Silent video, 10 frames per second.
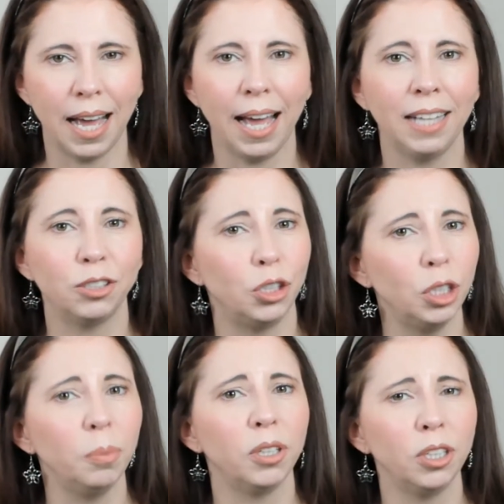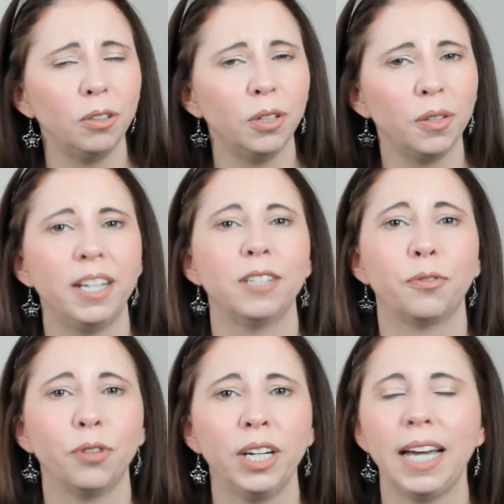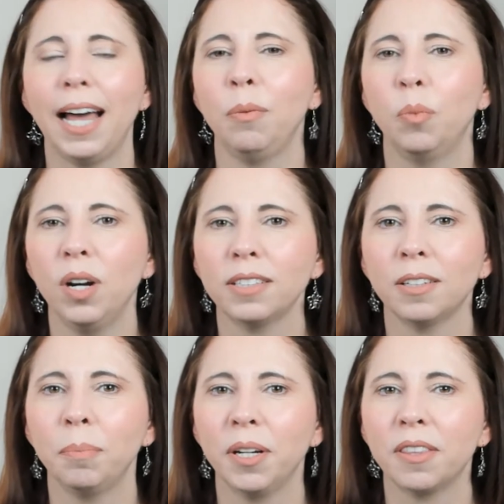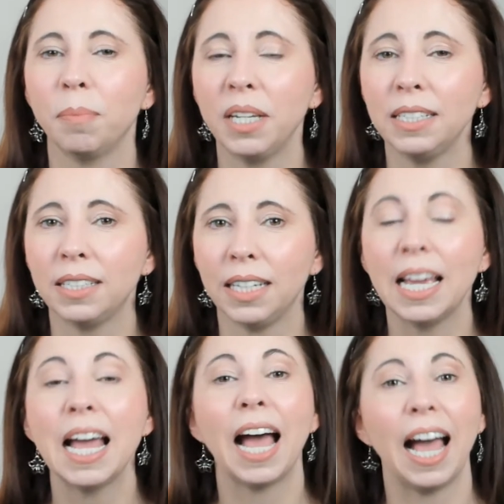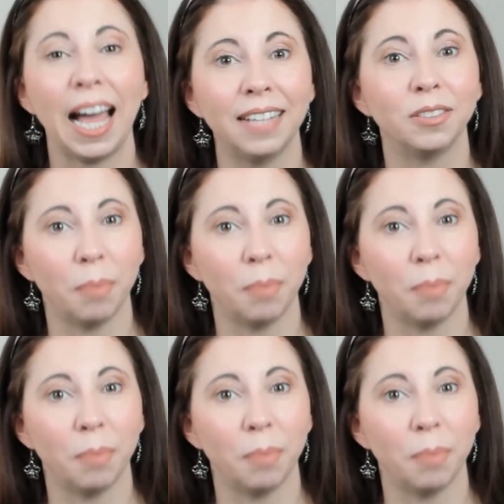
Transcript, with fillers: and DupeGuru that is free and works on both a PC and